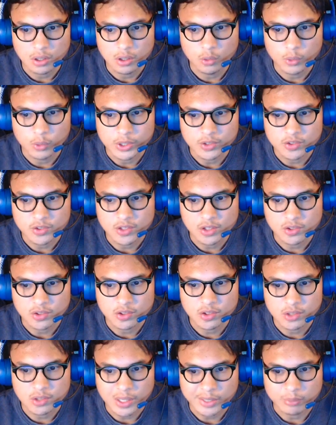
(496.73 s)
when it says
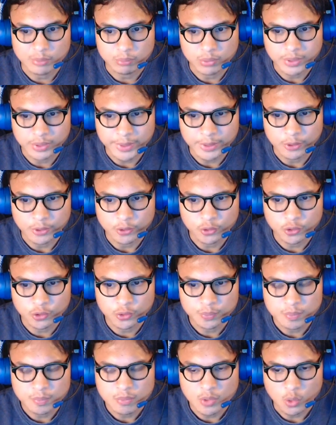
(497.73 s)
sign players,
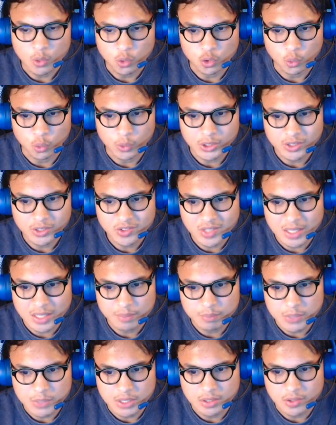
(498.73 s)
so what does that
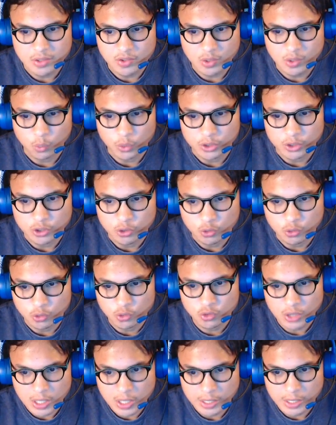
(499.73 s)
mean is that when you
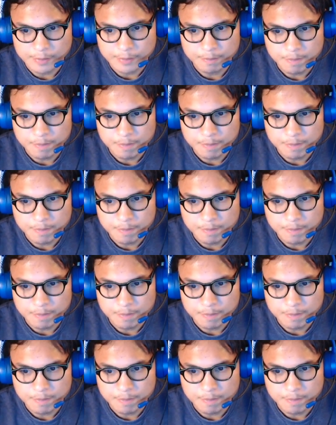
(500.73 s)
sign,